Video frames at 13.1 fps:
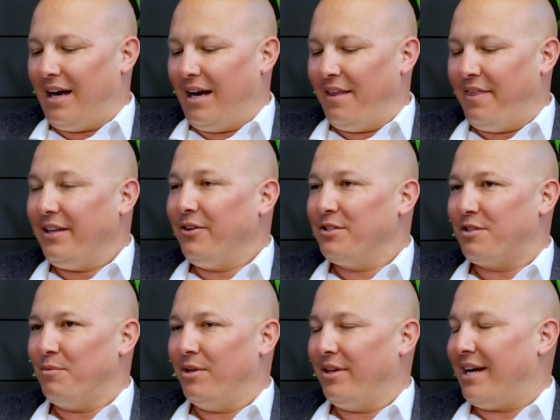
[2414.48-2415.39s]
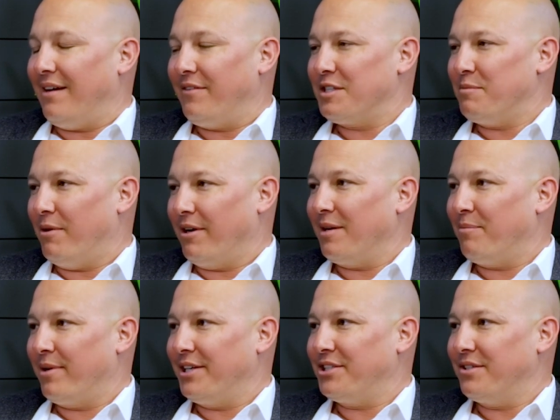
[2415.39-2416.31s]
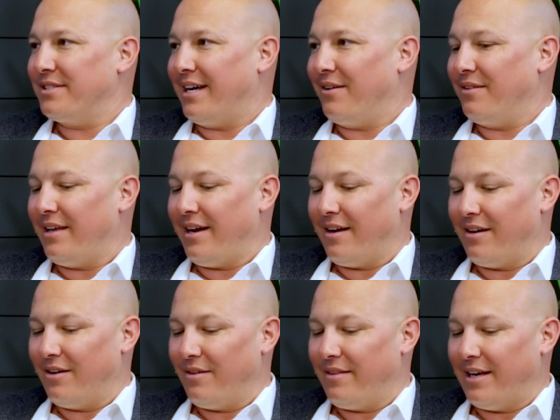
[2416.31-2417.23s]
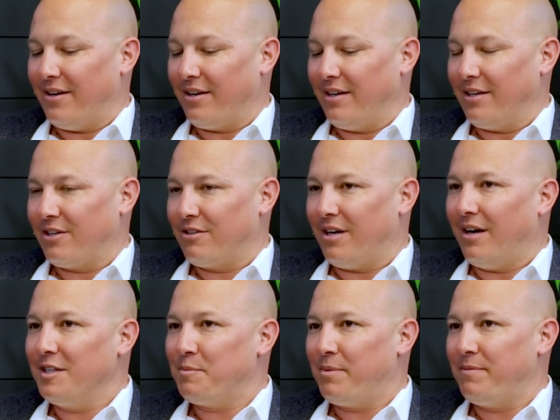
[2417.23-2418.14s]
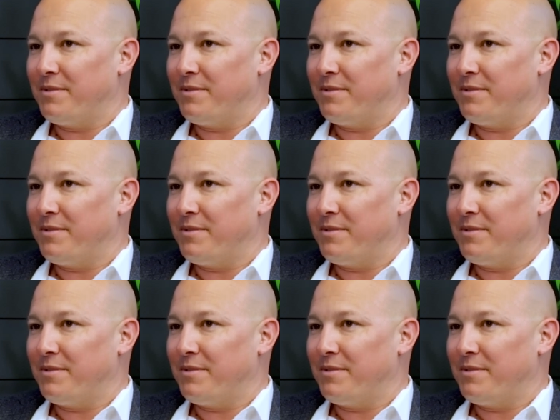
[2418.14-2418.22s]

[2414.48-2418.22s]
I think there's some really obvious market pressures out there that are going to cause